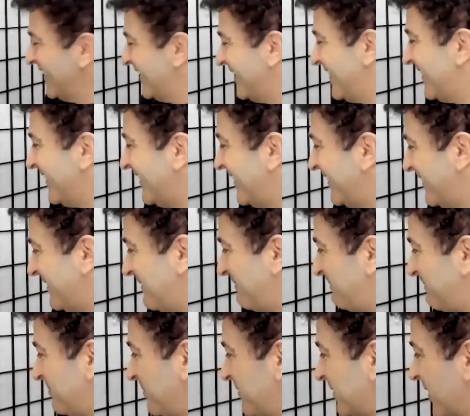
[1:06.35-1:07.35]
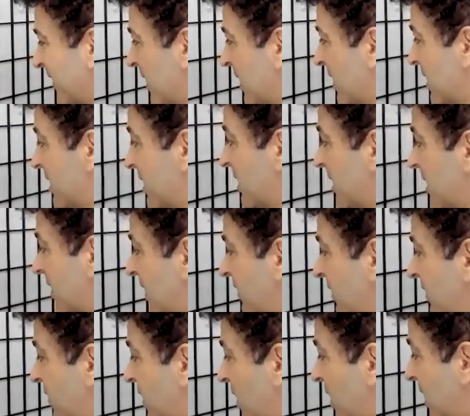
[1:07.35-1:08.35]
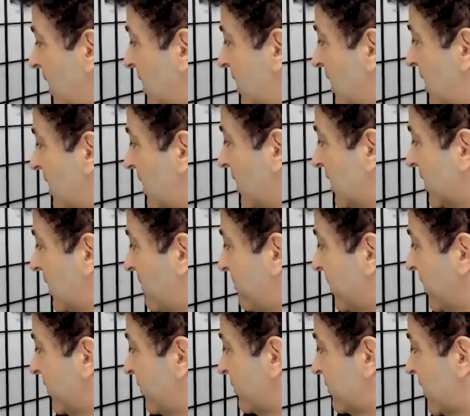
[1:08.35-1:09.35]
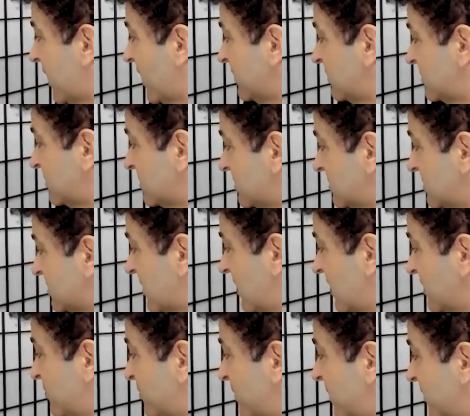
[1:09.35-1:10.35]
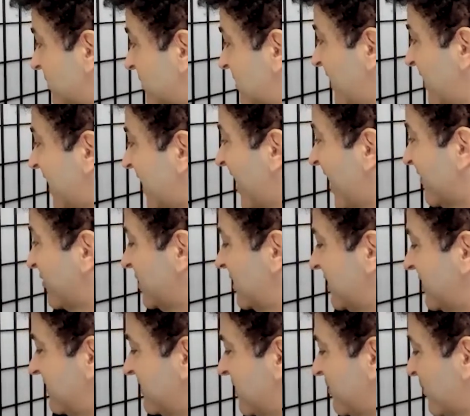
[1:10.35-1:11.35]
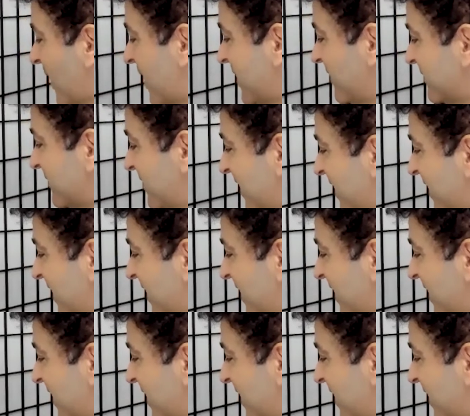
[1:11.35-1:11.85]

And then a couple other nice science books. And then actually the writer that